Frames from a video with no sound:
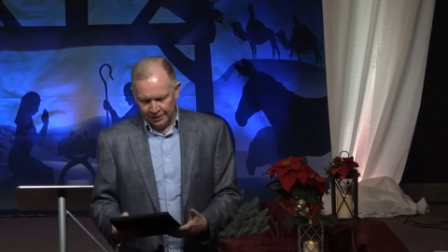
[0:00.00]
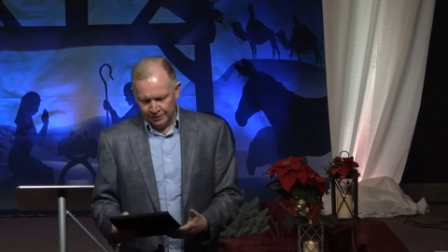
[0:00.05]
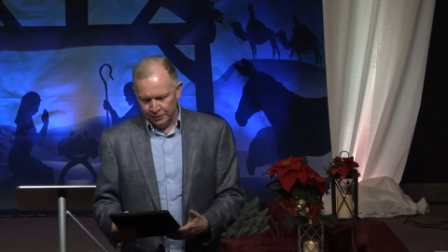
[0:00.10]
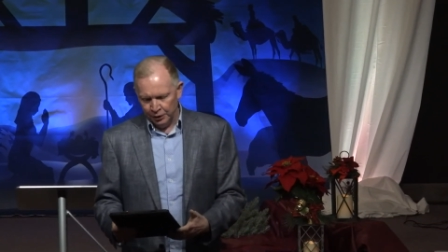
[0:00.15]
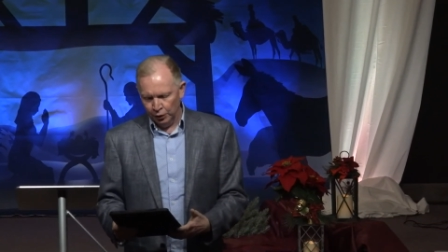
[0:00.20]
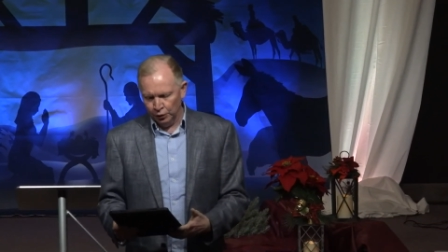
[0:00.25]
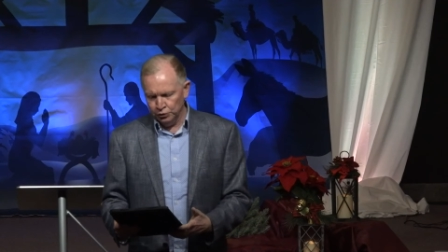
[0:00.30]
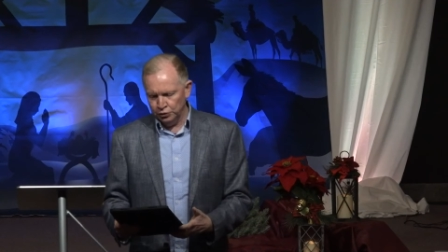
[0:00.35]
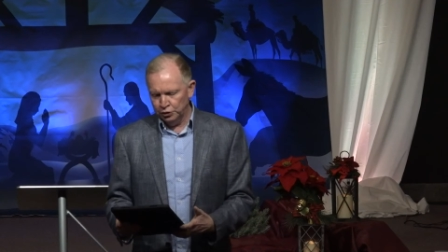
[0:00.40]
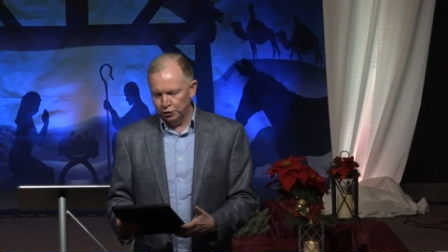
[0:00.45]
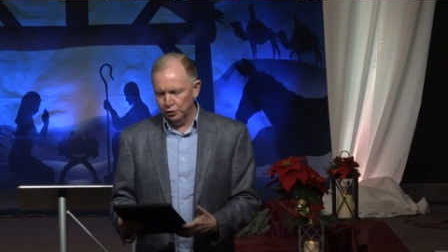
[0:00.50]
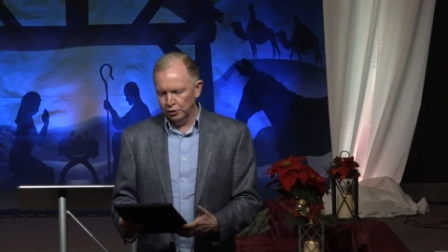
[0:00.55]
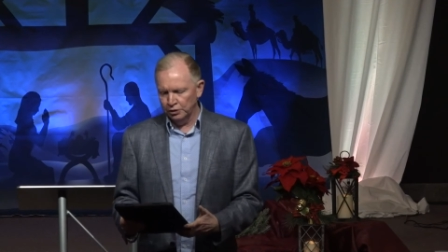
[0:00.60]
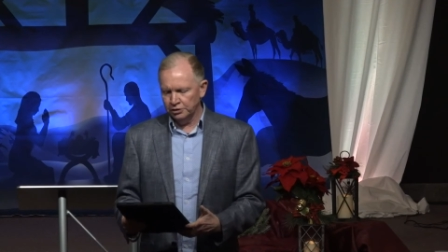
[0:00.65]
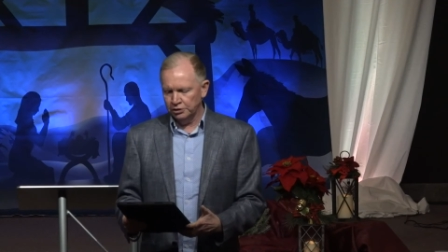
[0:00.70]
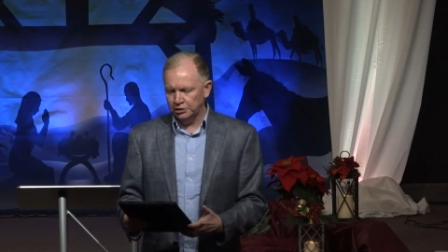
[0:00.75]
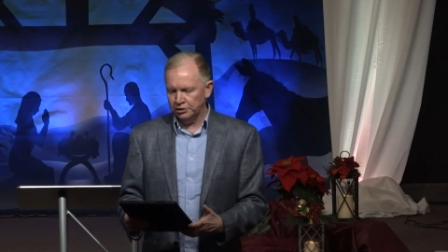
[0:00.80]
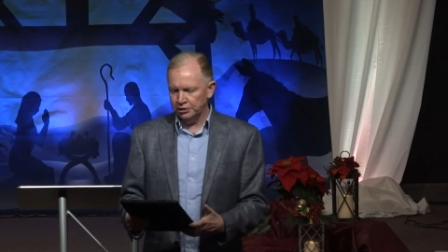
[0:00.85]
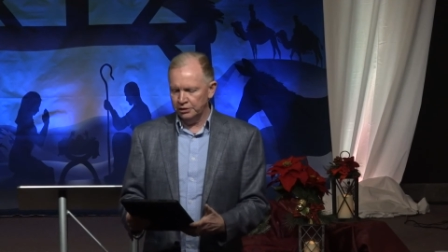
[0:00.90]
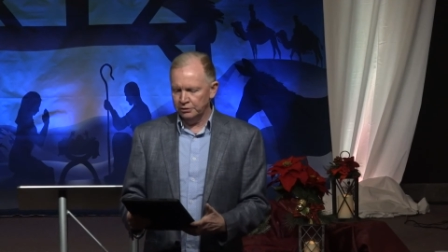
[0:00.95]
Those who are
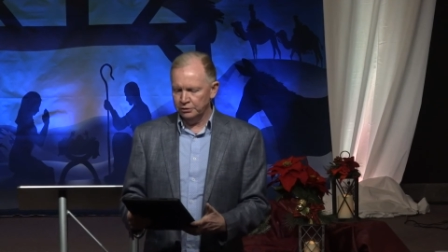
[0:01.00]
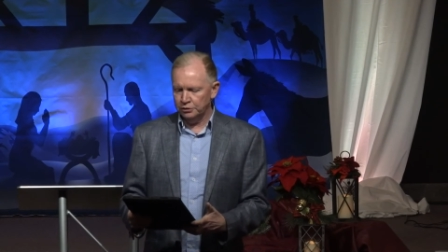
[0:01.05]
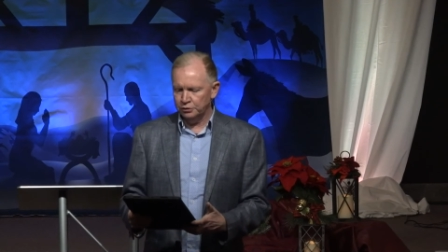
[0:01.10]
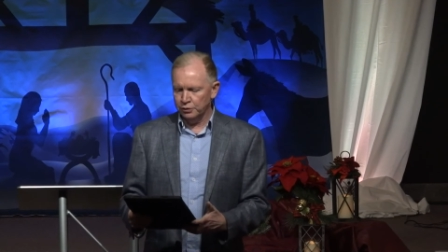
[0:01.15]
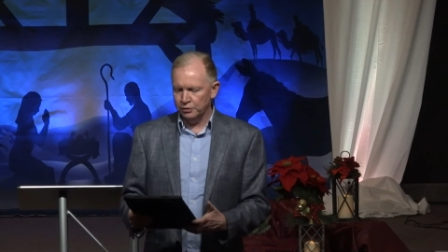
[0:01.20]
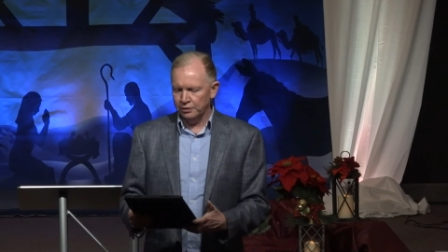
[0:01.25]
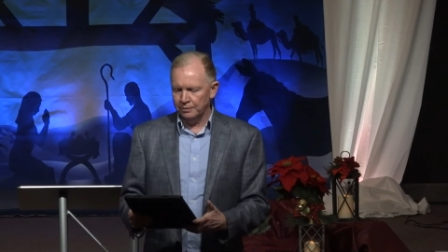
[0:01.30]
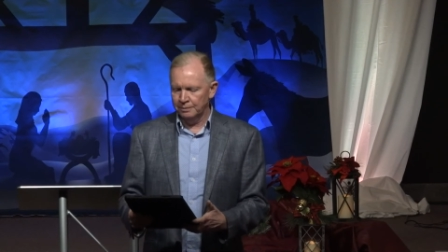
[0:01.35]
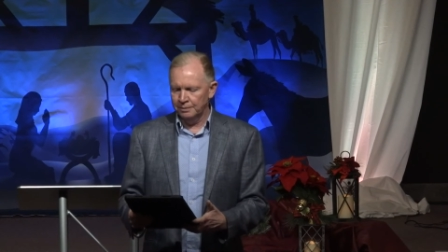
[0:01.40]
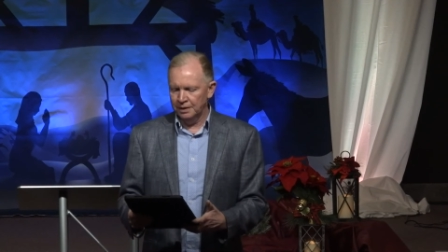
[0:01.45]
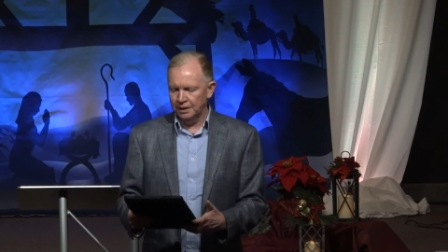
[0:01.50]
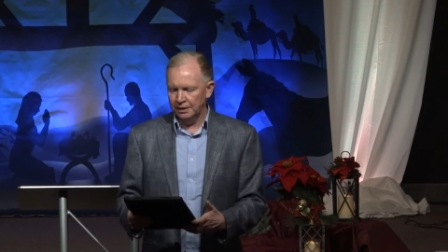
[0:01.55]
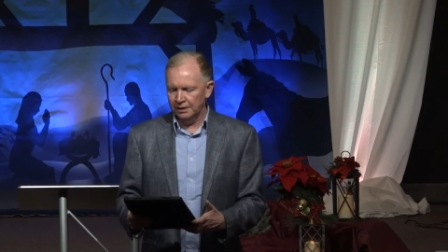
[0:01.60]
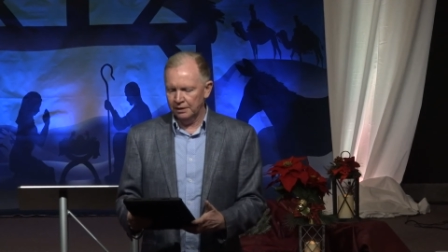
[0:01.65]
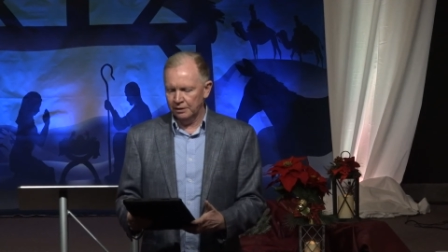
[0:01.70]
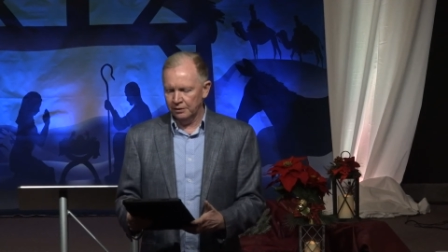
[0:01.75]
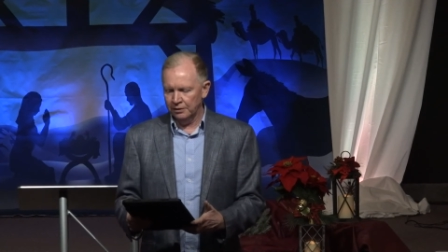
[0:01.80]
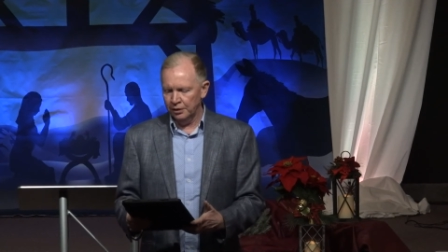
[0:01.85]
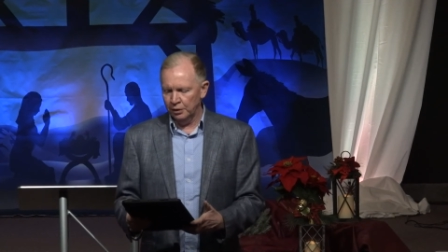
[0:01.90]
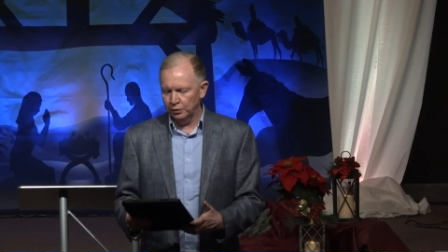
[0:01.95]
generous with the money
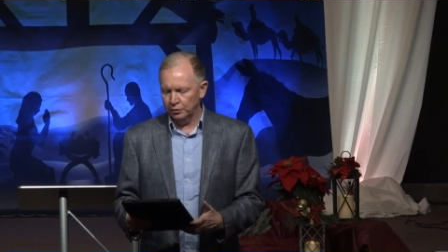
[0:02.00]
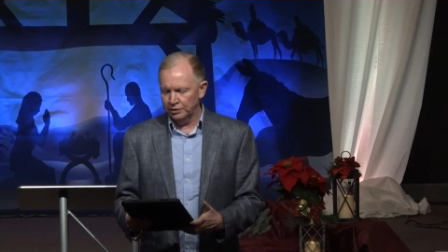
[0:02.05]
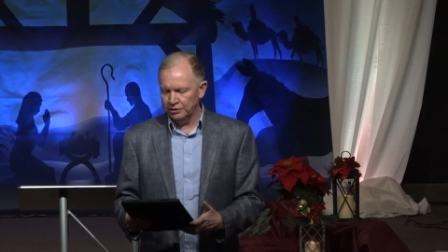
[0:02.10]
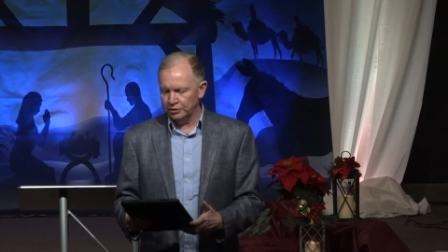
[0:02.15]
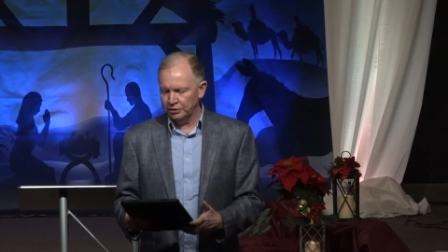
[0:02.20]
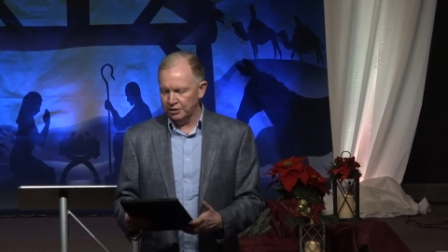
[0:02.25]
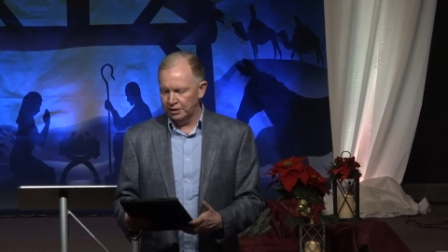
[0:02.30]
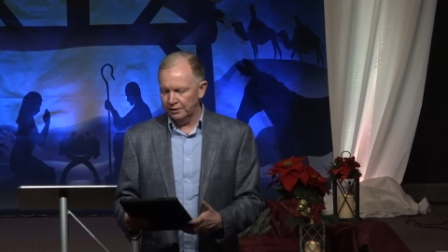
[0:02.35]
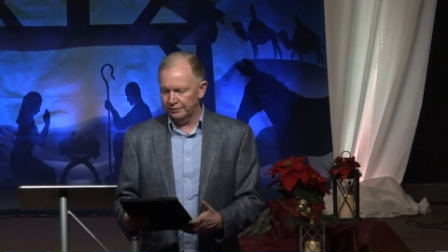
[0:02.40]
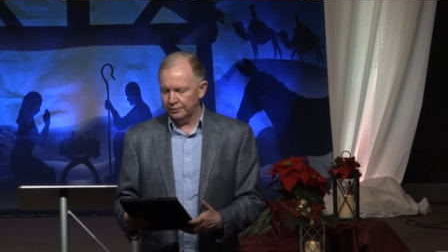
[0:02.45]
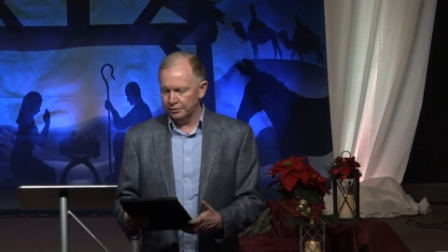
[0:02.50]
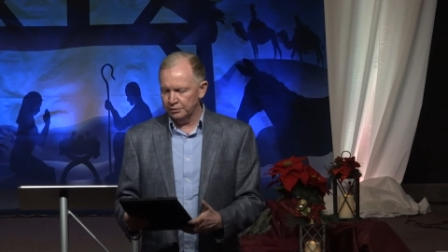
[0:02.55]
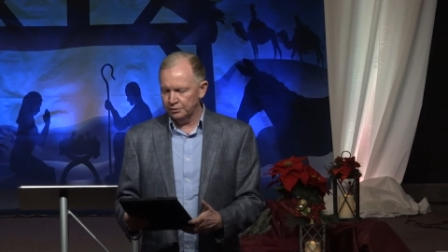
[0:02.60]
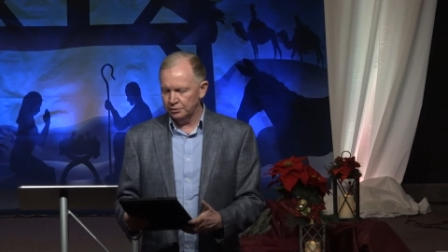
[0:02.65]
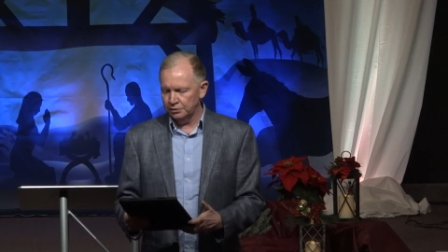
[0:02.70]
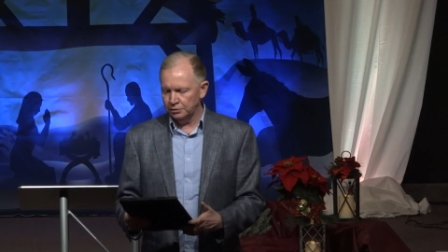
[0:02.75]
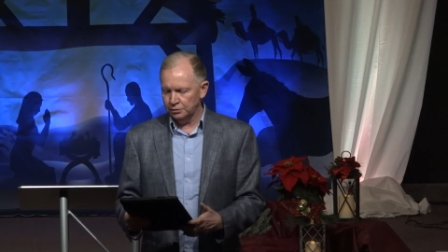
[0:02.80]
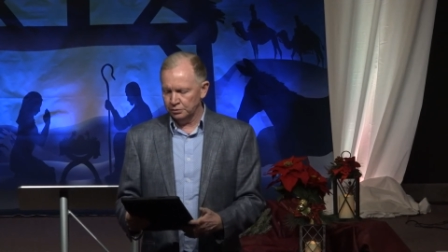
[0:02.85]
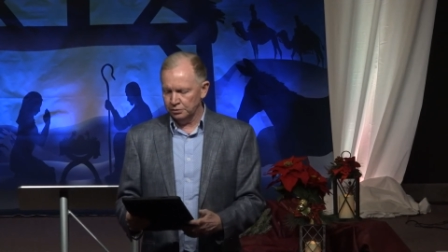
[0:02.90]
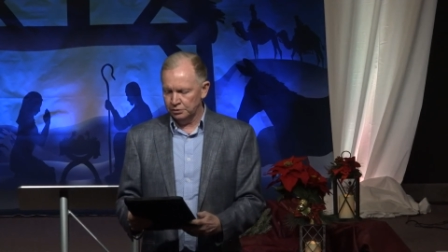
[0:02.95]
are known as
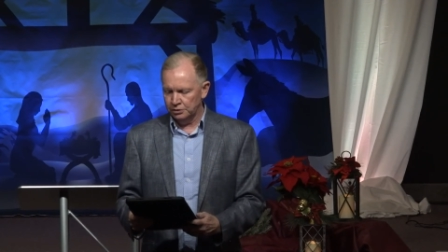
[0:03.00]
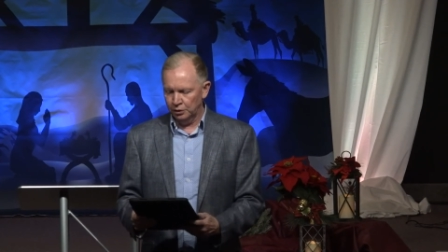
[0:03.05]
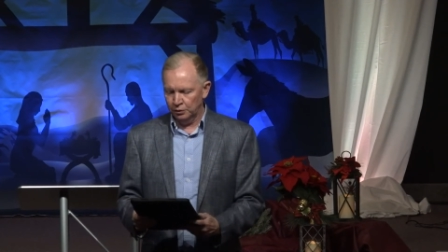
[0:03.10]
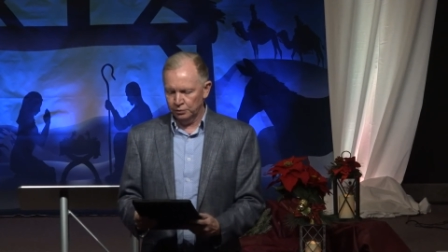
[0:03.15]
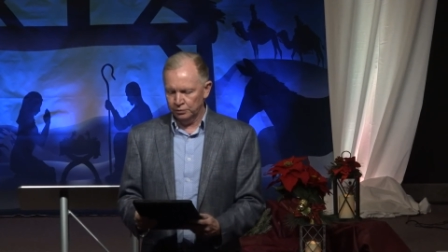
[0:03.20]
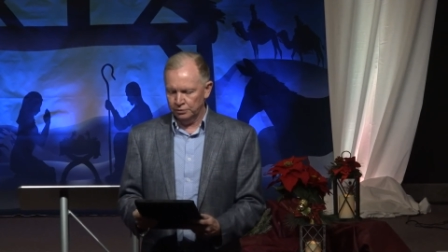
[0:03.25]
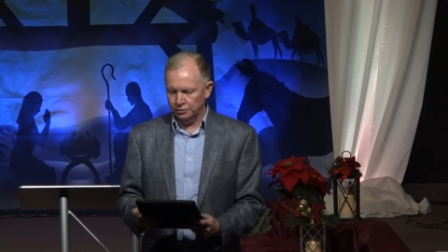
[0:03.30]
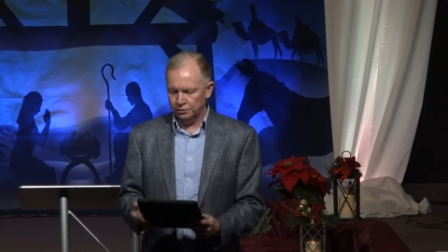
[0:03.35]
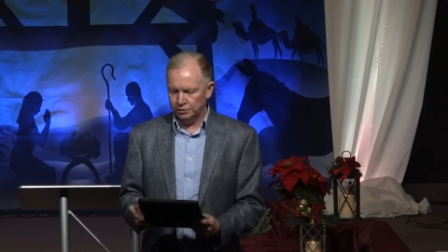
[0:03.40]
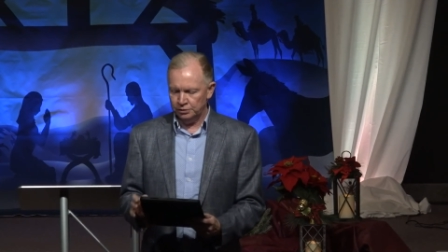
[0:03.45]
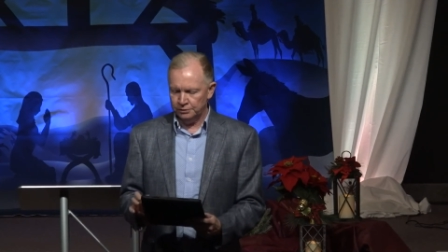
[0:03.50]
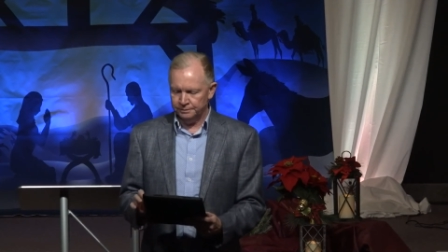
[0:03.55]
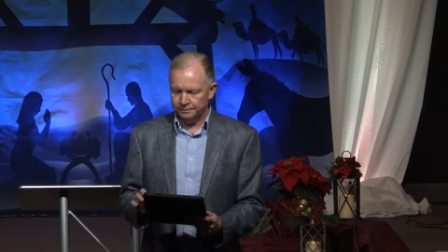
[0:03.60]
givers or donors